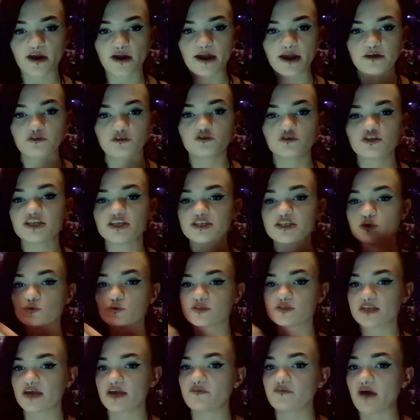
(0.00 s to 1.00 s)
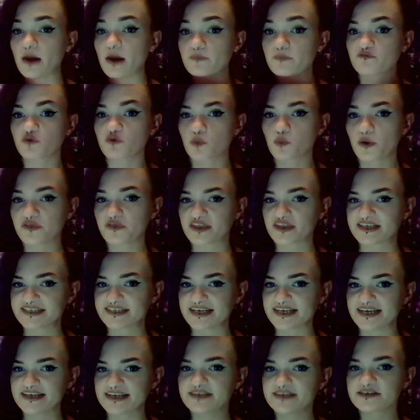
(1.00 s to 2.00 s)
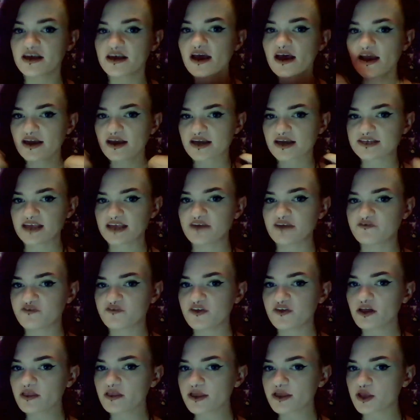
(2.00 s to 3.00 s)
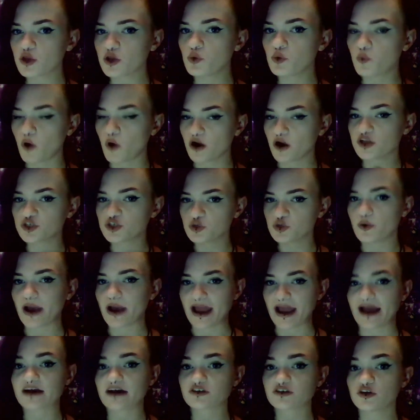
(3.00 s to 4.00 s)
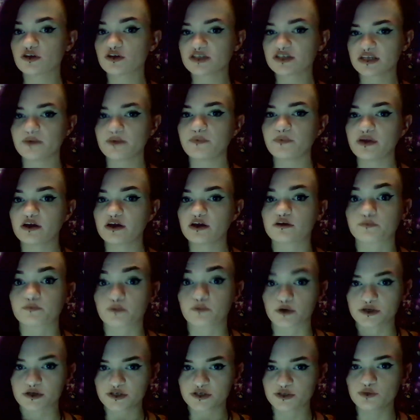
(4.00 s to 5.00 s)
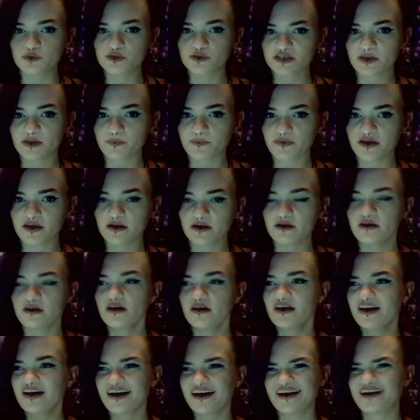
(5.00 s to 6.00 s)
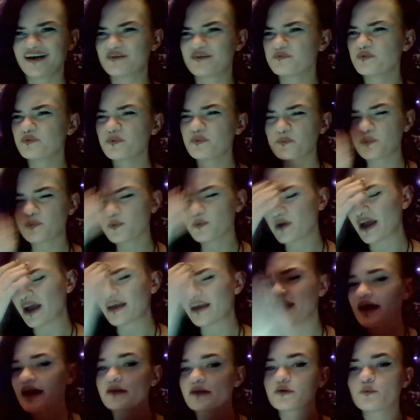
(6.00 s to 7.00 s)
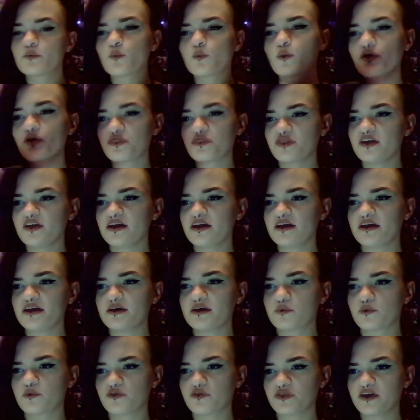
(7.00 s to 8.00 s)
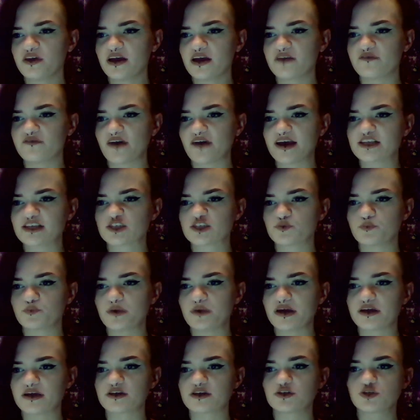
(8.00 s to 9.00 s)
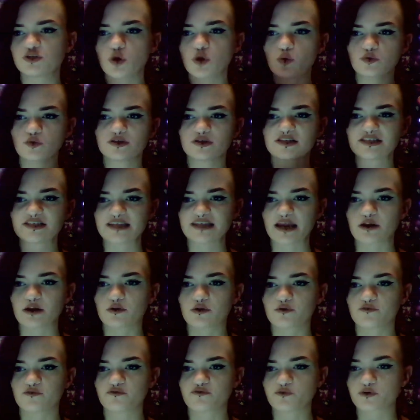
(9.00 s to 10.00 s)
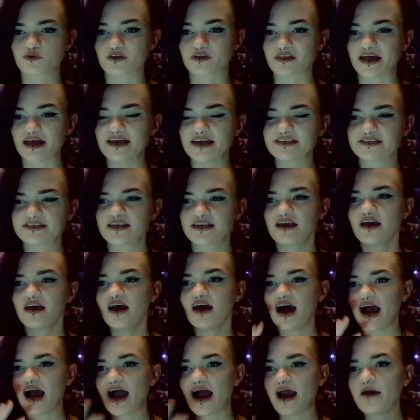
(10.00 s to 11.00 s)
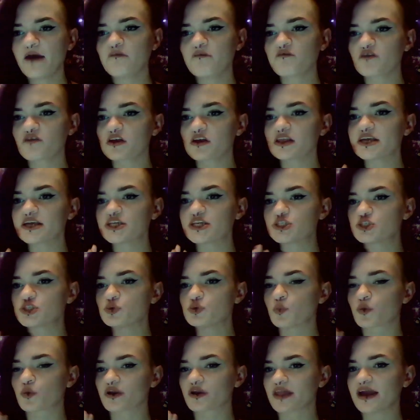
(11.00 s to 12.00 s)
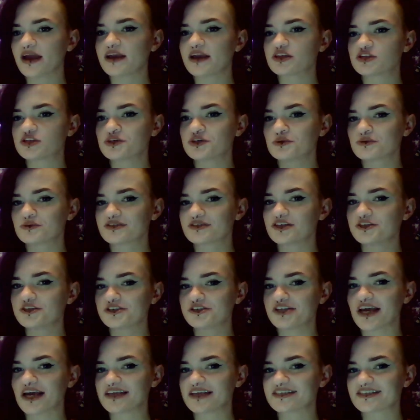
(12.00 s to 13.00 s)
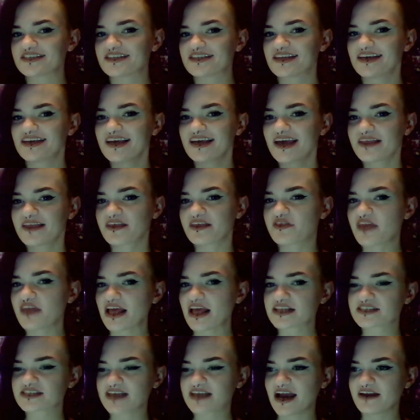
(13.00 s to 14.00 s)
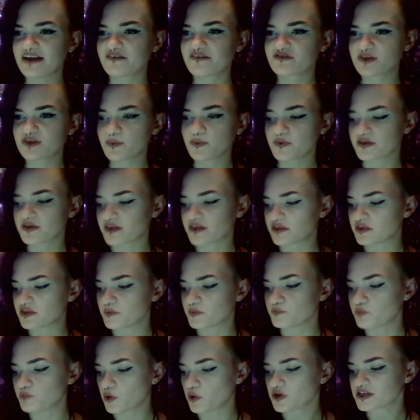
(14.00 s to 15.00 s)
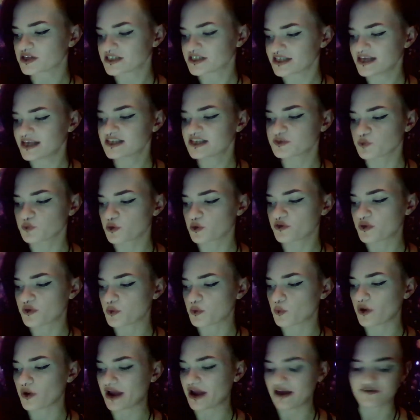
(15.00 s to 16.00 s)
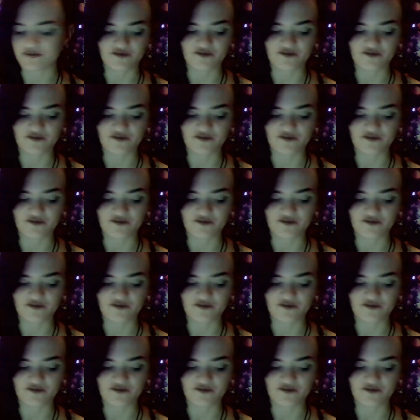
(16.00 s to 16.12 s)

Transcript: your energy to save up for what this is, because I feel like you want to act on something or pursue something. Again, with the advice being don't settle for less, I really would like to suggest that that's kind of something that the book says more than what